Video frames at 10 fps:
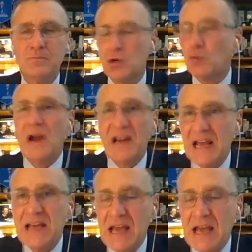Grade
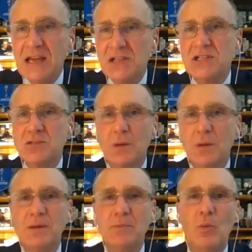A eggs is what
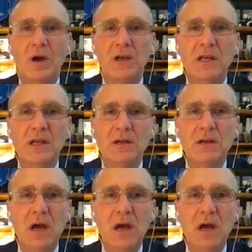people want to eat,